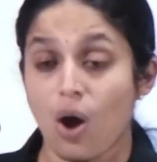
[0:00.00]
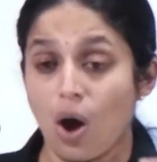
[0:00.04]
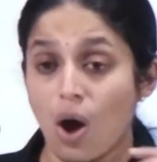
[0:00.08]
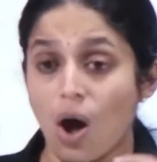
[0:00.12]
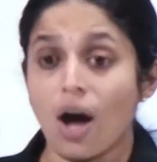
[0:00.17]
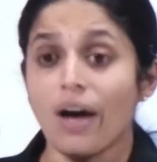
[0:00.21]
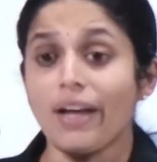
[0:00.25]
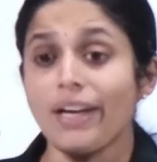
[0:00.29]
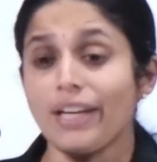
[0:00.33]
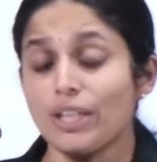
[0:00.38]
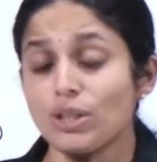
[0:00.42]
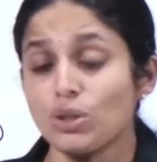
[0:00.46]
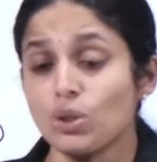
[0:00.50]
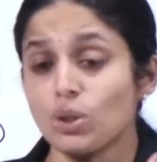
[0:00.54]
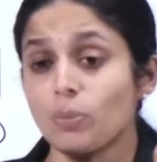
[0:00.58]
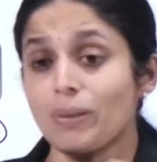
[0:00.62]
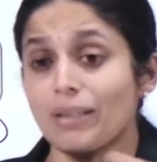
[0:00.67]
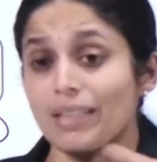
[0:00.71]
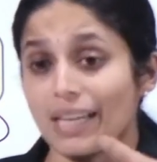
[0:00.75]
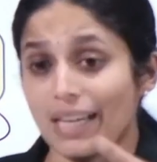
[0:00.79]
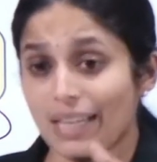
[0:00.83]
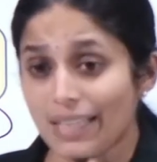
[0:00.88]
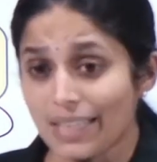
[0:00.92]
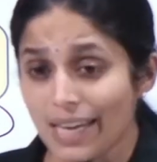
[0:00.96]
or he should
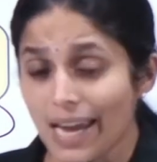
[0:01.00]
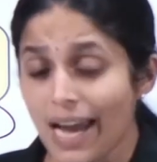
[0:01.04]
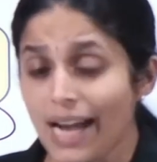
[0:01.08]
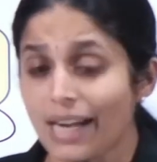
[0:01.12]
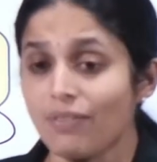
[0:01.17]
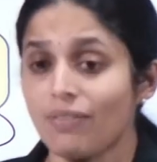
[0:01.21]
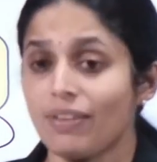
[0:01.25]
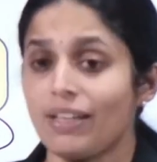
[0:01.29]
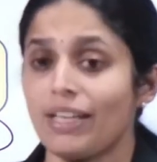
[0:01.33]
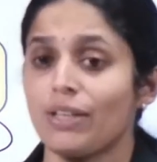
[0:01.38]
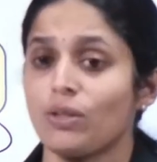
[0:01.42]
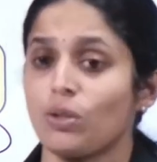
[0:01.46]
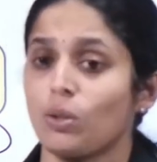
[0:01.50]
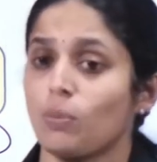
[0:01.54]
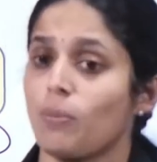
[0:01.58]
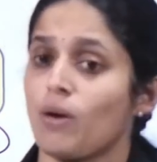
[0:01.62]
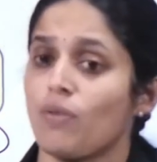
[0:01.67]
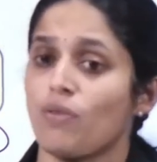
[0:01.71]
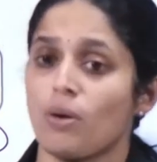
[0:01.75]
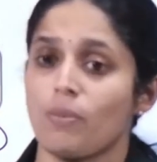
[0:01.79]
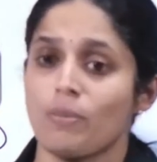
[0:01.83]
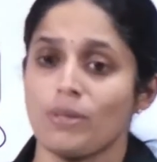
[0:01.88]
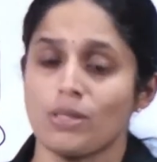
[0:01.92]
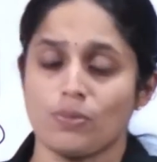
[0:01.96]
be ready and willing to
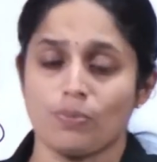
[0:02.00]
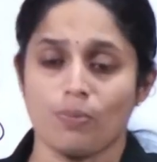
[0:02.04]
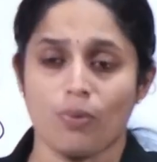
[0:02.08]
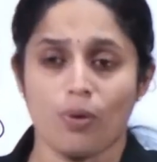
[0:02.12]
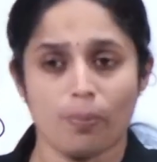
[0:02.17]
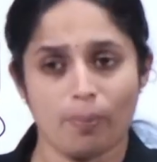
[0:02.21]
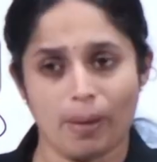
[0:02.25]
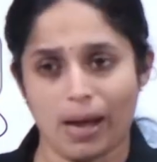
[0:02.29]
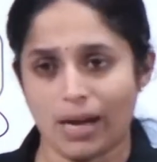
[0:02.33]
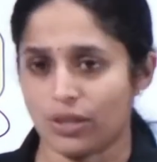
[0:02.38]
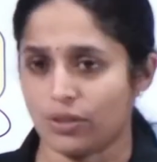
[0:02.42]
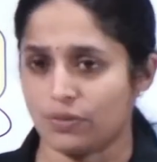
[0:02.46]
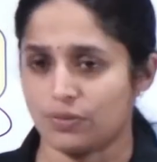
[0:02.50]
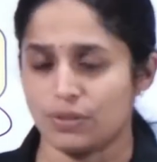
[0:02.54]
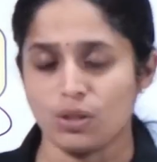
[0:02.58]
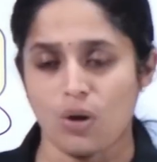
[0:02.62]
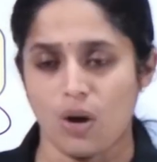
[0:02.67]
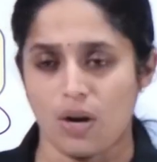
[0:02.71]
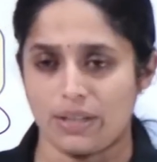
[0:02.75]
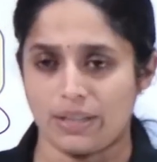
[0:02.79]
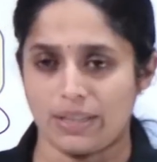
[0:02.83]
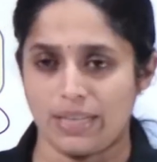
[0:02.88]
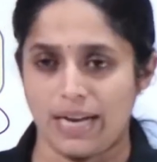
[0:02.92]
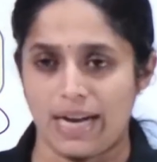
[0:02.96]
perform his part of the
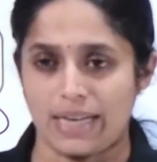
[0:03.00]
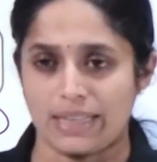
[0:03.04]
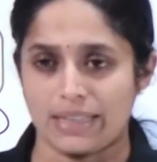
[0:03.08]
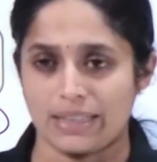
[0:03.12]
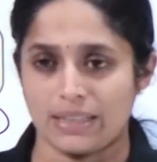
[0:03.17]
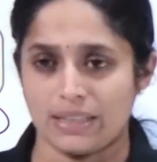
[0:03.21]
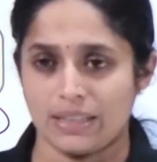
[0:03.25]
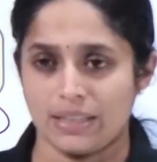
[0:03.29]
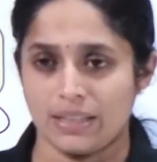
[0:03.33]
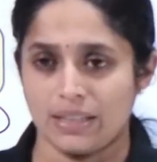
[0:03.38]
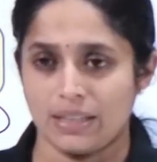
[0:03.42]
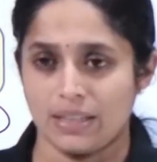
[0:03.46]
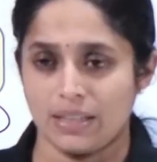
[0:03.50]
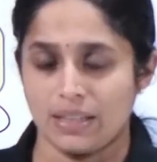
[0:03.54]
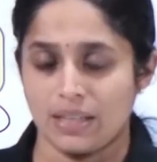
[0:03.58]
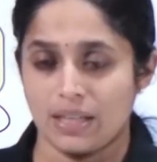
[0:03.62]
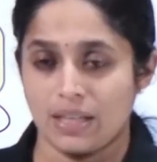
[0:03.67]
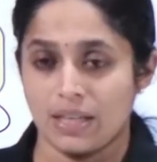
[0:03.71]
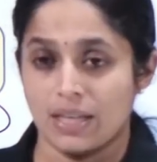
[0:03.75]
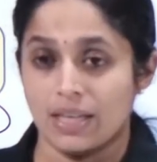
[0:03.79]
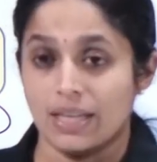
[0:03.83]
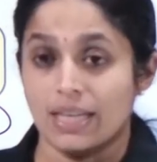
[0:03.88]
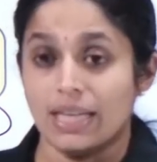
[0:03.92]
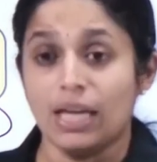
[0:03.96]
contract.
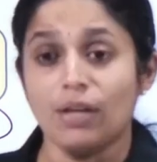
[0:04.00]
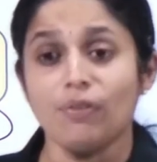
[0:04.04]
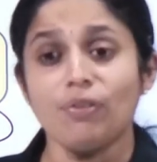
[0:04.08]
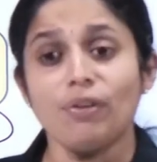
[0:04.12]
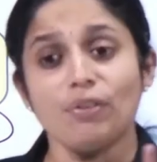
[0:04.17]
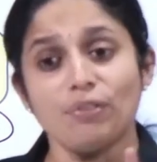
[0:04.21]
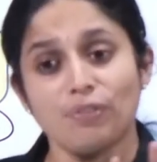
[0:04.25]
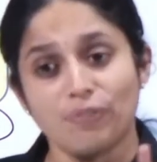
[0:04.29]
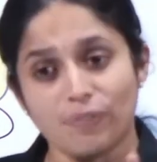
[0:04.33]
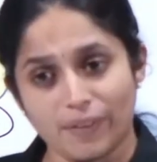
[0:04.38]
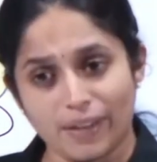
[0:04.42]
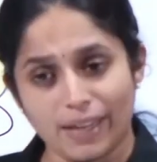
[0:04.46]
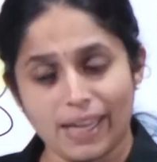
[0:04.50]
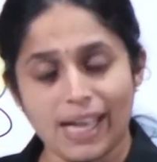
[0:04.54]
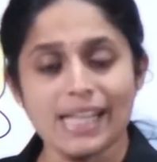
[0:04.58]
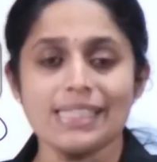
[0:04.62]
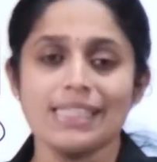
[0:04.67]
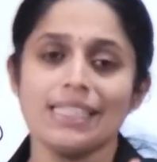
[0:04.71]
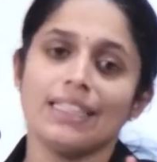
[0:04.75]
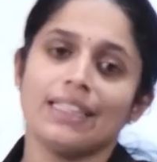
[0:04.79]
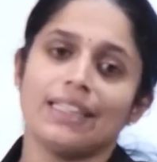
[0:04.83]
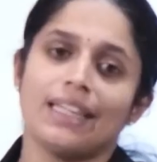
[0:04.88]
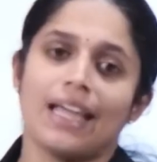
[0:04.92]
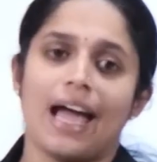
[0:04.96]
If he fails
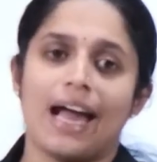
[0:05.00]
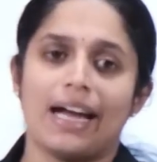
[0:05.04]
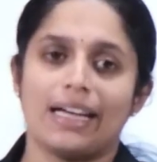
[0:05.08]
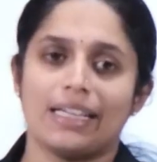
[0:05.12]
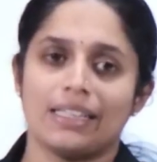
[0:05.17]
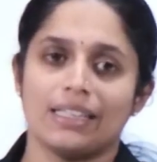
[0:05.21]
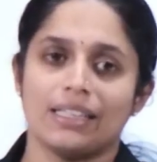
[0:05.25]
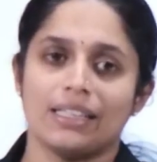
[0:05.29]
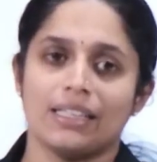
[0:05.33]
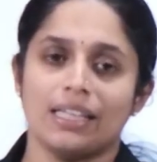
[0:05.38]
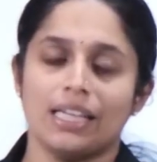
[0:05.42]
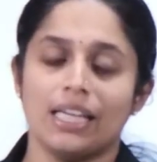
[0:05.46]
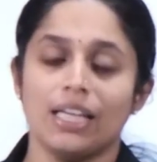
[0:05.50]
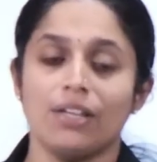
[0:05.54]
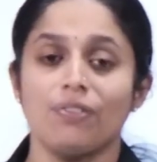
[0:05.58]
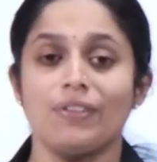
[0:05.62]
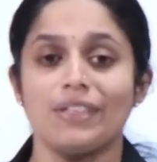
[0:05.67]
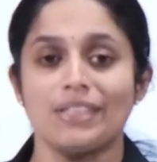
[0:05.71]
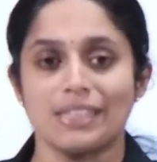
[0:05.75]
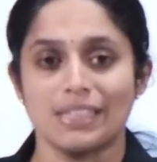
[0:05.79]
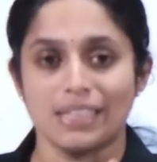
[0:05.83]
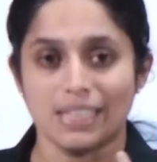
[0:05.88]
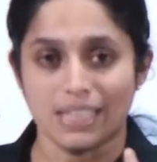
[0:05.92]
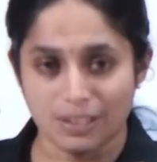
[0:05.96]
in that, if
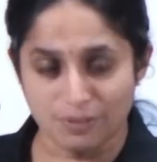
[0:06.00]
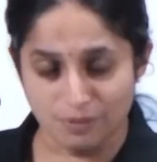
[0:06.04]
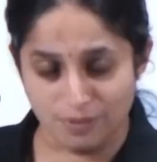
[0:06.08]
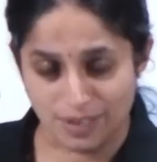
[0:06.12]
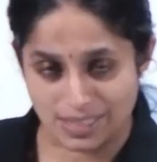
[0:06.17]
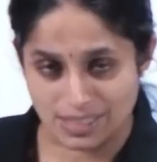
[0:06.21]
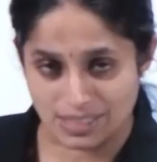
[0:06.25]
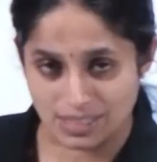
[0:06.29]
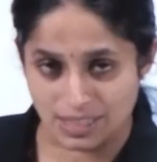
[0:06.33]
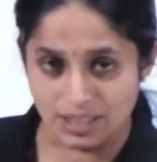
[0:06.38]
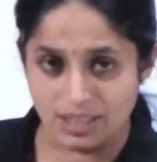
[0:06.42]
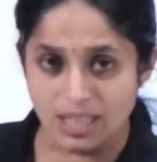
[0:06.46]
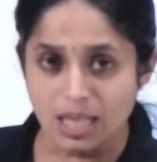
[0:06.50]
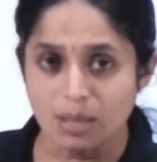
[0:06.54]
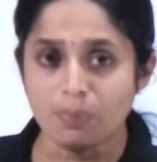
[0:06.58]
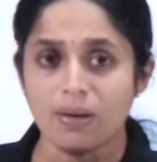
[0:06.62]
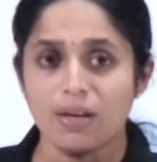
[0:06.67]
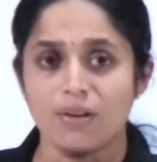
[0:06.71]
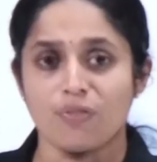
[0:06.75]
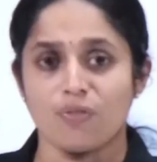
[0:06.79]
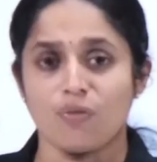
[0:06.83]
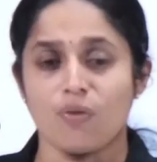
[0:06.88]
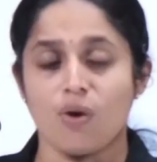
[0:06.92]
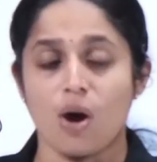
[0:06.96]
he has neither
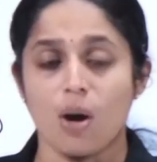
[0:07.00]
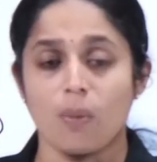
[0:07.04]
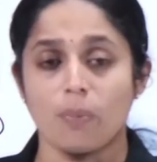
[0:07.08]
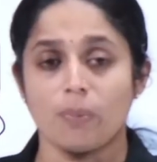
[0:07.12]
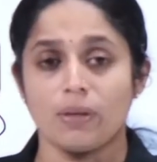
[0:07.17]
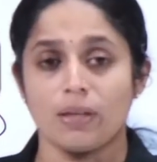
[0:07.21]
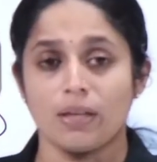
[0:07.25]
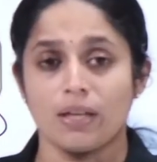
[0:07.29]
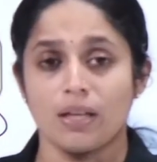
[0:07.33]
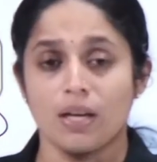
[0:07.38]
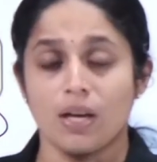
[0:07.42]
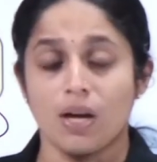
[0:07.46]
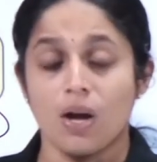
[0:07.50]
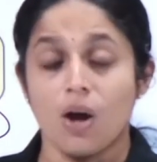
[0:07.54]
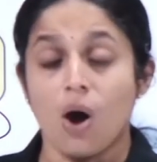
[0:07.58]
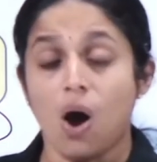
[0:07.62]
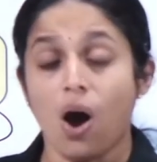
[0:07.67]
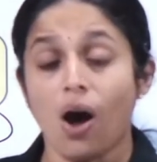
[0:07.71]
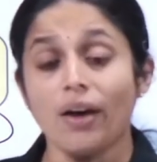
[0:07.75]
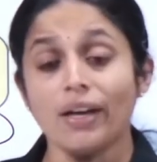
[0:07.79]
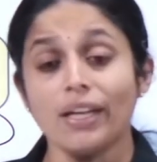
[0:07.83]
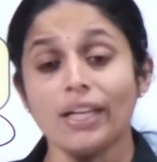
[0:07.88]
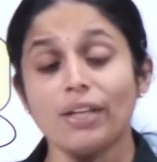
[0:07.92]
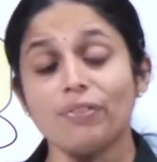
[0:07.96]
performed
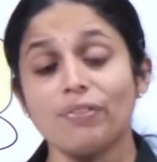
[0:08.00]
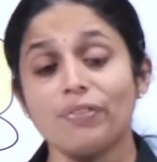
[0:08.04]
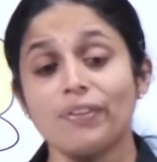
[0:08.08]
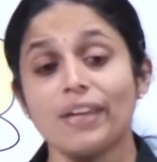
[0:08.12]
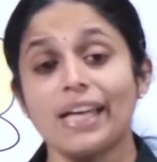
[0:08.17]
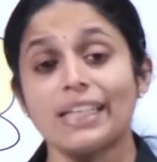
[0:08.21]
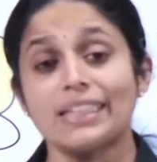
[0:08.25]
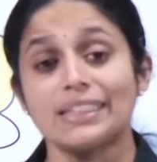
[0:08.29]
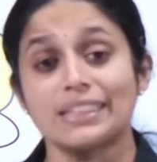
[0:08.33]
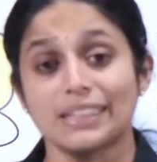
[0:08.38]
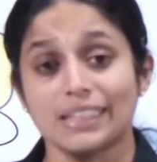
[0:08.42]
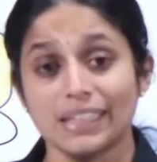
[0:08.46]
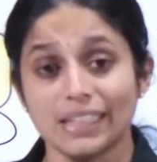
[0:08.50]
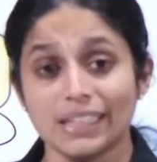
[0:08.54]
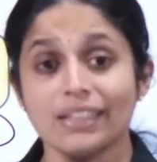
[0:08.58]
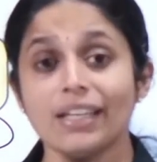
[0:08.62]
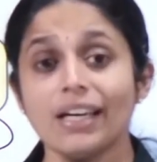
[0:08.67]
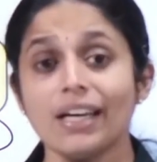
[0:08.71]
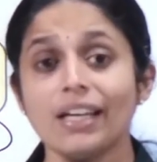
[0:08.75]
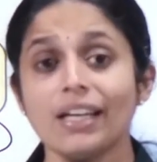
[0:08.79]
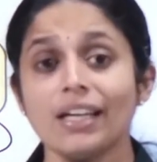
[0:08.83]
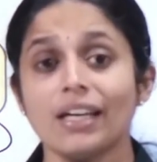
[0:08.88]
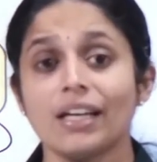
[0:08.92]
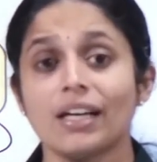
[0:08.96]
or if he has neither
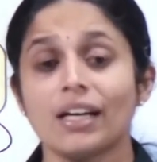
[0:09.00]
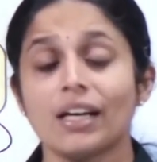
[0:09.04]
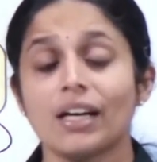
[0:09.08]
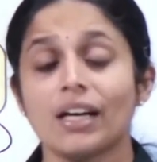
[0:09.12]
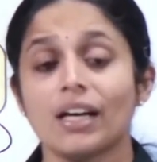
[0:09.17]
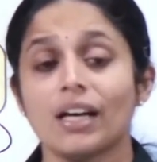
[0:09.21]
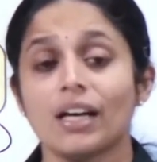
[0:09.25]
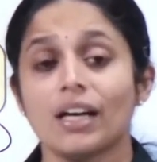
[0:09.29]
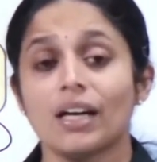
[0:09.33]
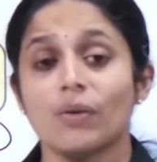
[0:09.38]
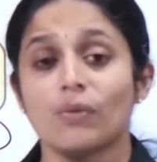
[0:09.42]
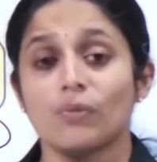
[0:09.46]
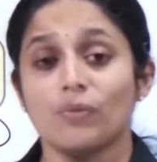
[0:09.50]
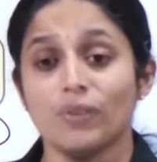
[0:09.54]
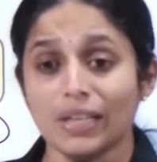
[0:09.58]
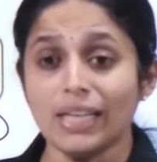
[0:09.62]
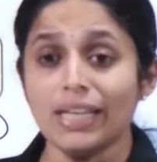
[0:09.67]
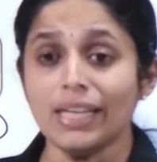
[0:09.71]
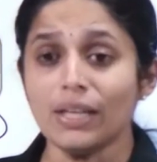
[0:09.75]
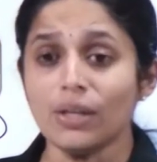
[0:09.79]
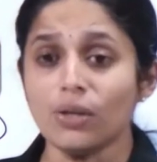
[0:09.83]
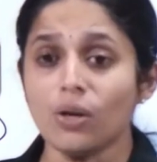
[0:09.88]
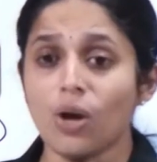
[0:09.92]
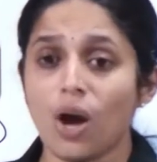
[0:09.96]

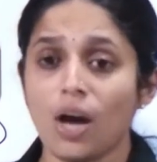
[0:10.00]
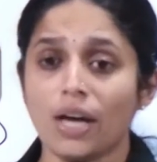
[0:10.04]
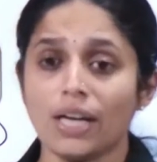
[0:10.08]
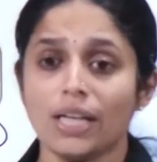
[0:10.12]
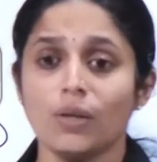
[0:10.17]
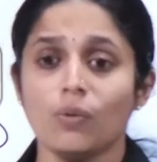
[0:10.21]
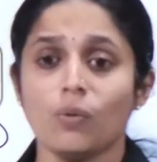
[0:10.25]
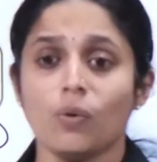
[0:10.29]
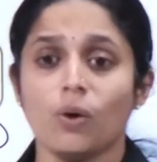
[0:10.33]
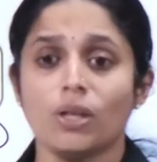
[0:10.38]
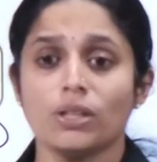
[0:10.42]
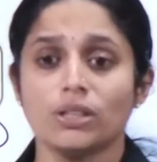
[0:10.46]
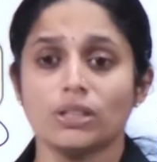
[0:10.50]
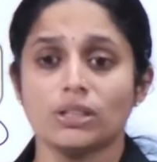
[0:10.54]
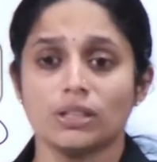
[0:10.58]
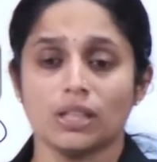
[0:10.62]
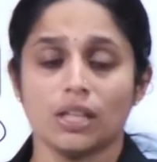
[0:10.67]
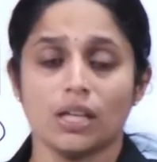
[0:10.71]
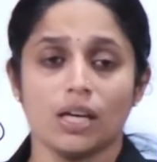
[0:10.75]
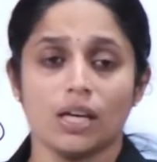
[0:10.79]
willing nor he was